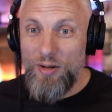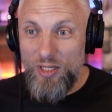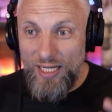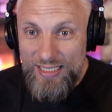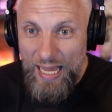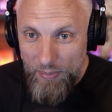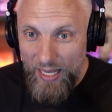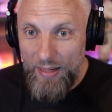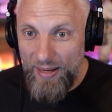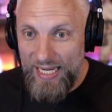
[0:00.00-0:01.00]
Does that
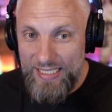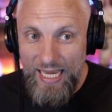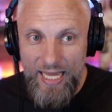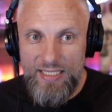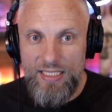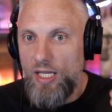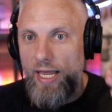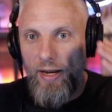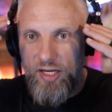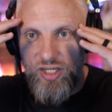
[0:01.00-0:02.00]
plan make sense? It's
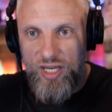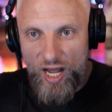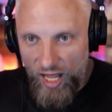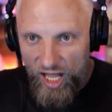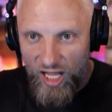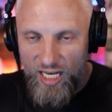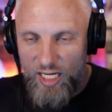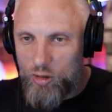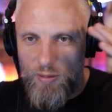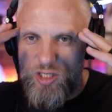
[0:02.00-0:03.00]
like, duh,
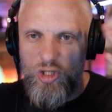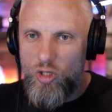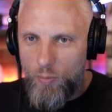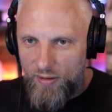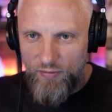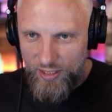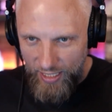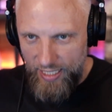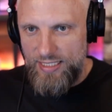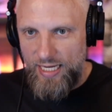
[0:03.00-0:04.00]
like you'd be stupid if you
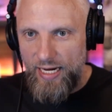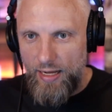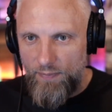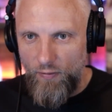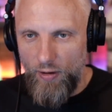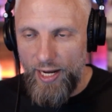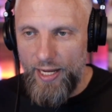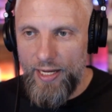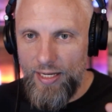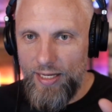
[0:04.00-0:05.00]
didn't sign up for
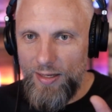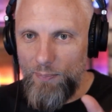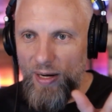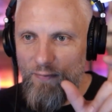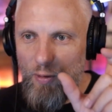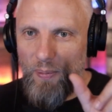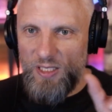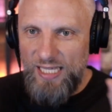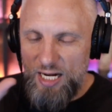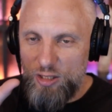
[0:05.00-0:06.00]
it. But if you
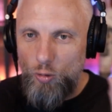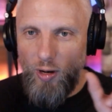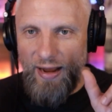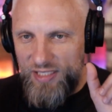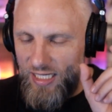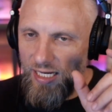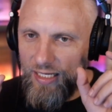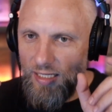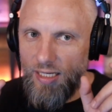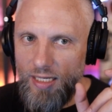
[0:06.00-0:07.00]
present it to, I've
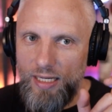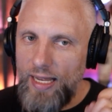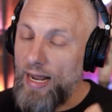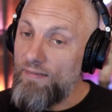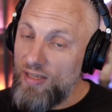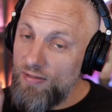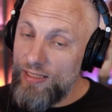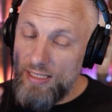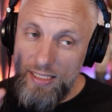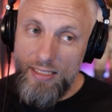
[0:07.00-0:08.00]
seen and I've
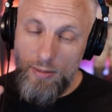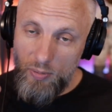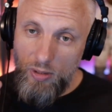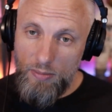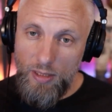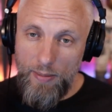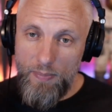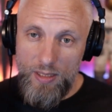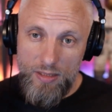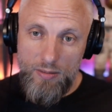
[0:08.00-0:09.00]
even seen subscription
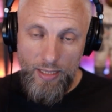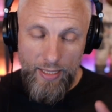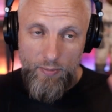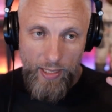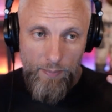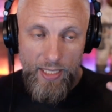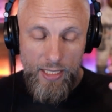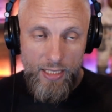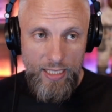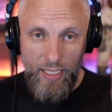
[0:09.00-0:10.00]
companies like recommend
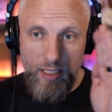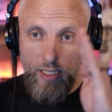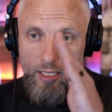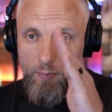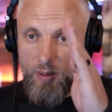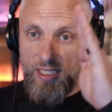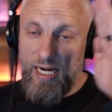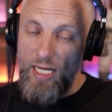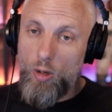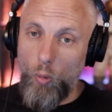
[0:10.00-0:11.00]
this, like
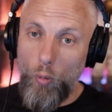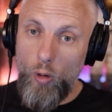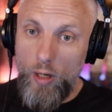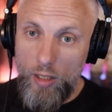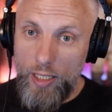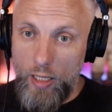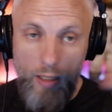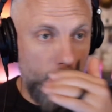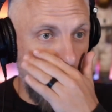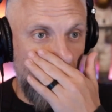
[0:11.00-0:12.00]
presenting it really
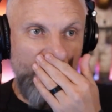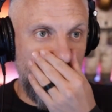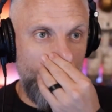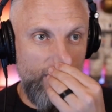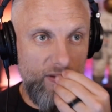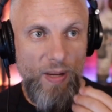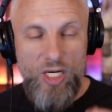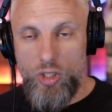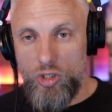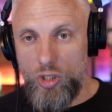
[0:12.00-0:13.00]
early in the
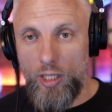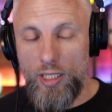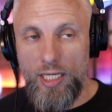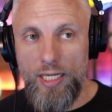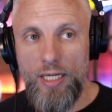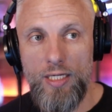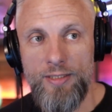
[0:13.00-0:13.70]
patient journey